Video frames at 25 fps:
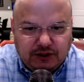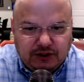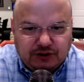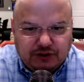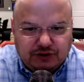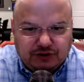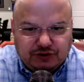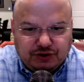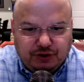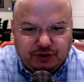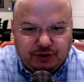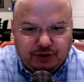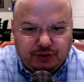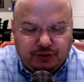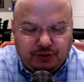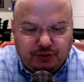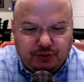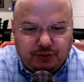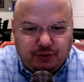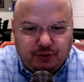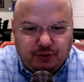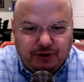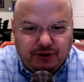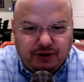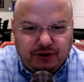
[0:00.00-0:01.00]

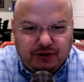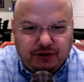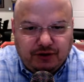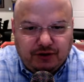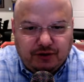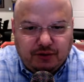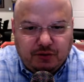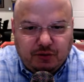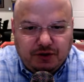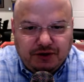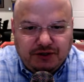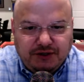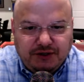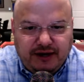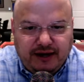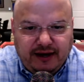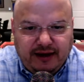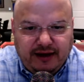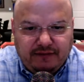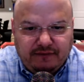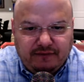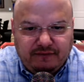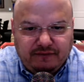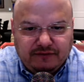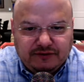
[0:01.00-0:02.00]
So we are going to
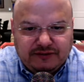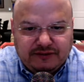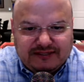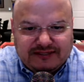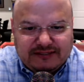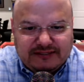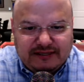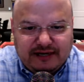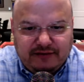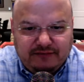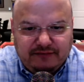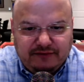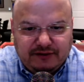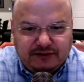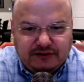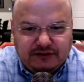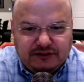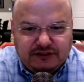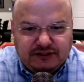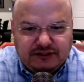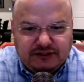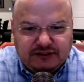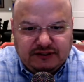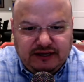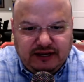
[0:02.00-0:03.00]
have 7
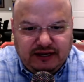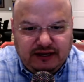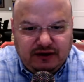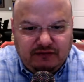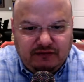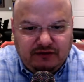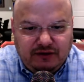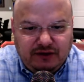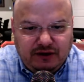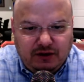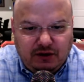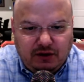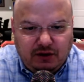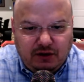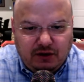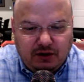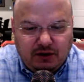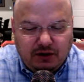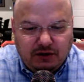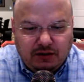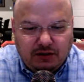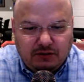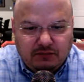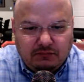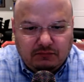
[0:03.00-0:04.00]

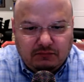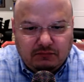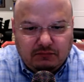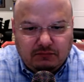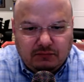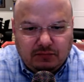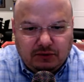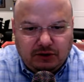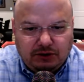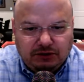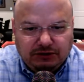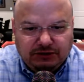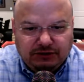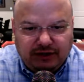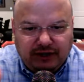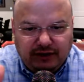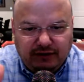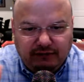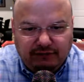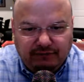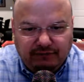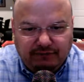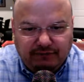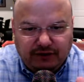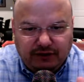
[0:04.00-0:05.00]
state-of-the-art
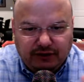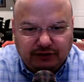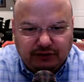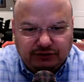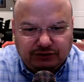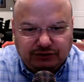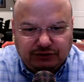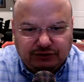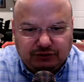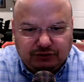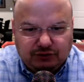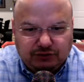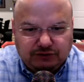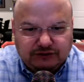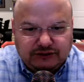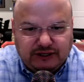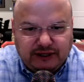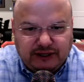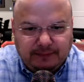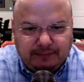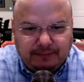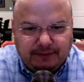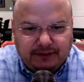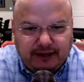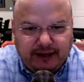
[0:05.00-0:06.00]
multifunctional
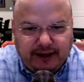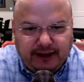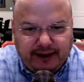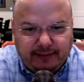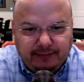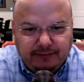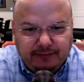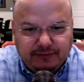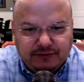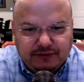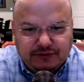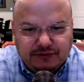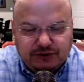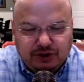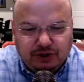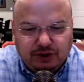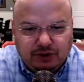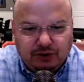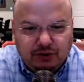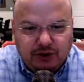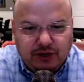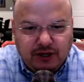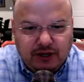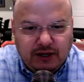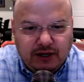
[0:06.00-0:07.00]
type labs.
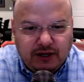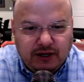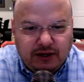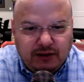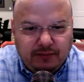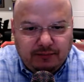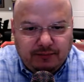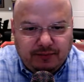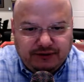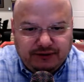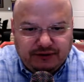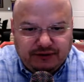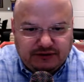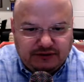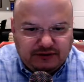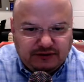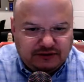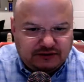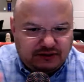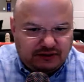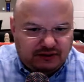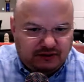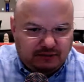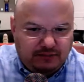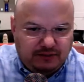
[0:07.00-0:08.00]
But this is
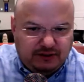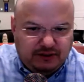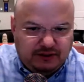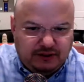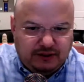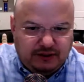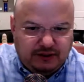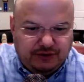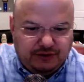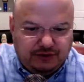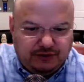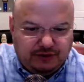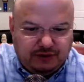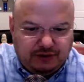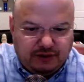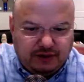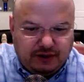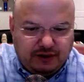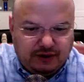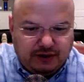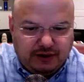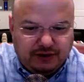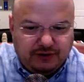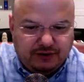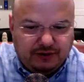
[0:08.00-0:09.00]
going to be another
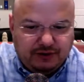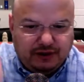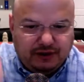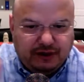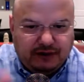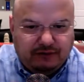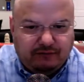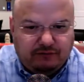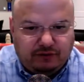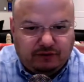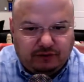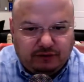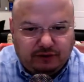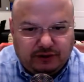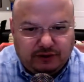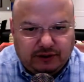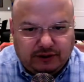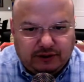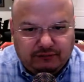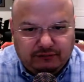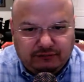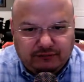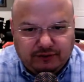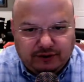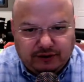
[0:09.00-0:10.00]
level
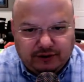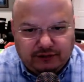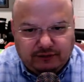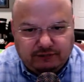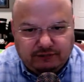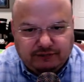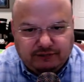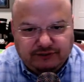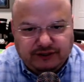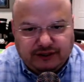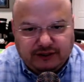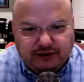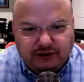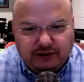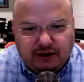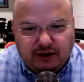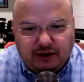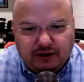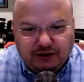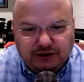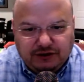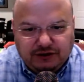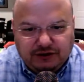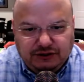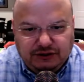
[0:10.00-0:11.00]
of
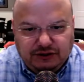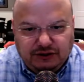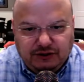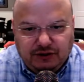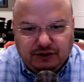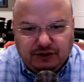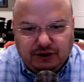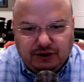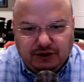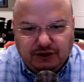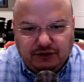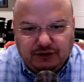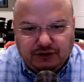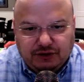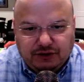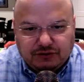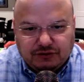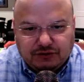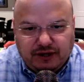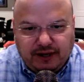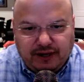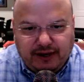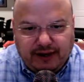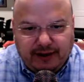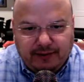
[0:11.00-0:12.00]
technology in
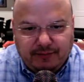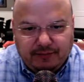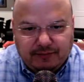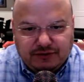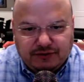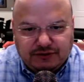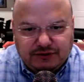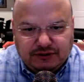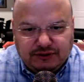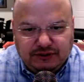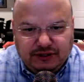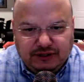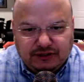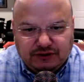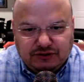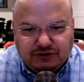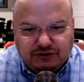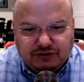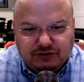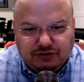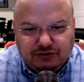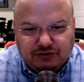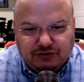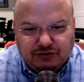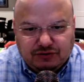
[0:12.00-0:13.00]
those labs to get
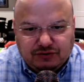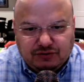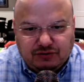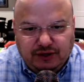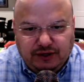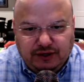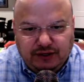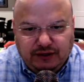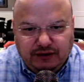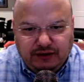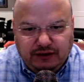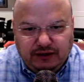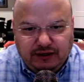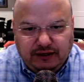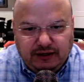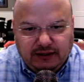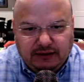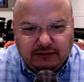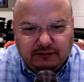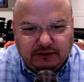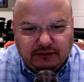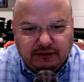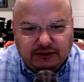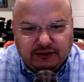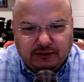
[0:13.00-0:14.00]
students ready,
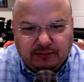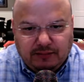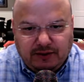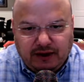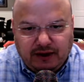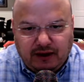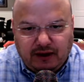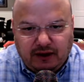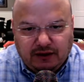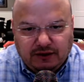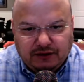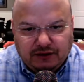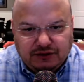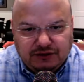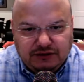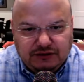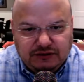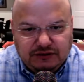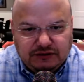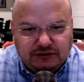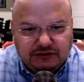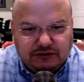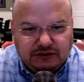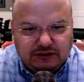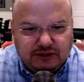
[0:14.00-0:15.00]
and in the
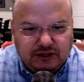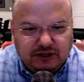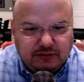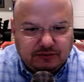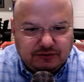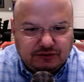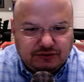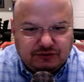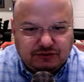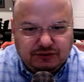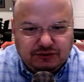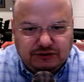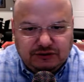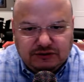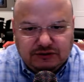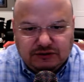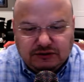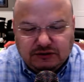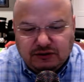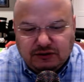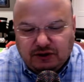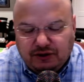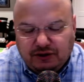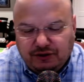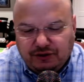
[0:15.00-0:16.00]
biologies and chemistries
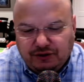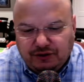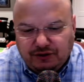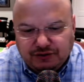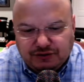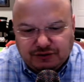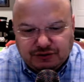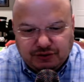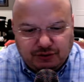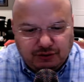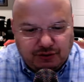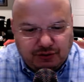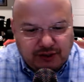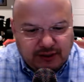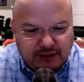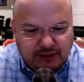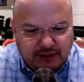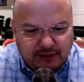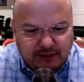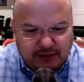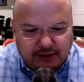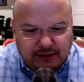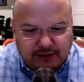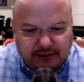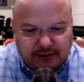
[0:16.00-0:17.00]
and all those. So
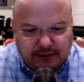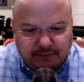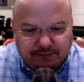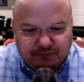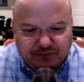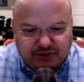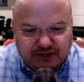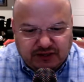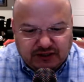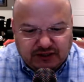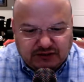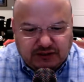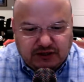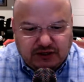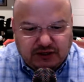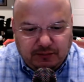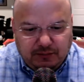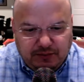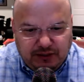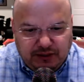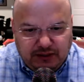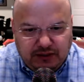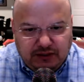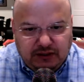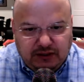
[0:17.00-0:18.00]
it's going to
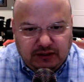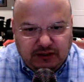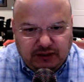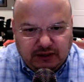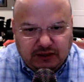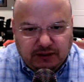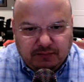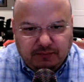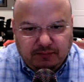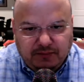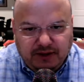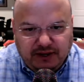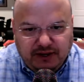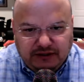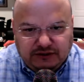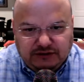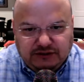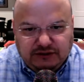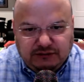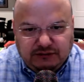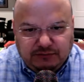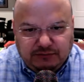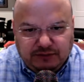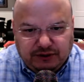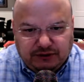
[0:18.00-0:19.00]
be an
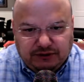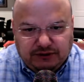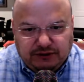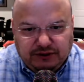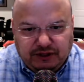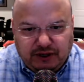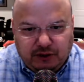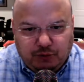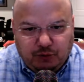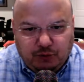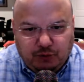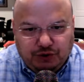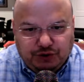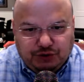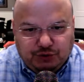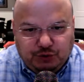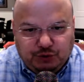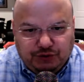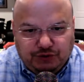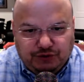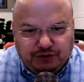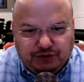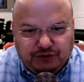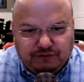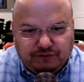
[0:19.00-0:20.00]
amazing building. I wish
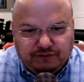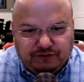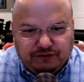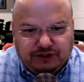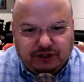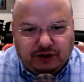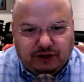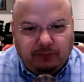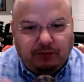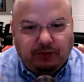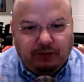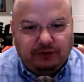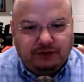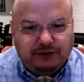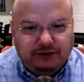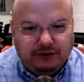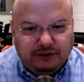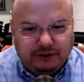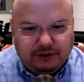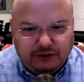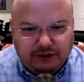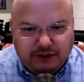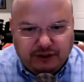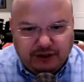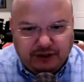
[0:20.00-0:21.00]
we could have doubled
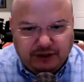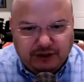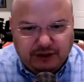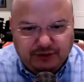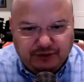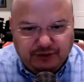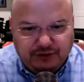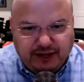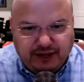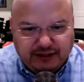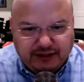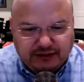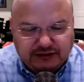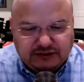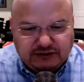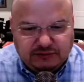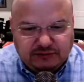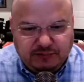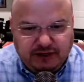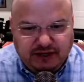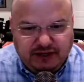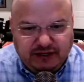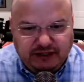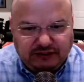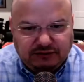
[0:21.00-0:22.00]
that
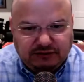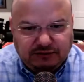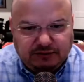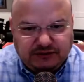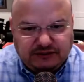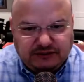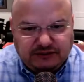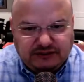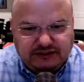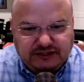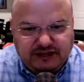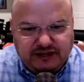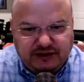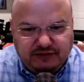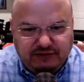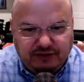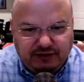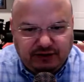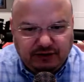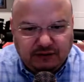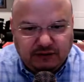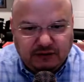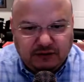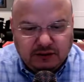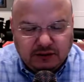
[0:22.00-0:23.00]
space, but
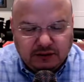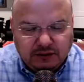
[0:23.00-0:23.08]
7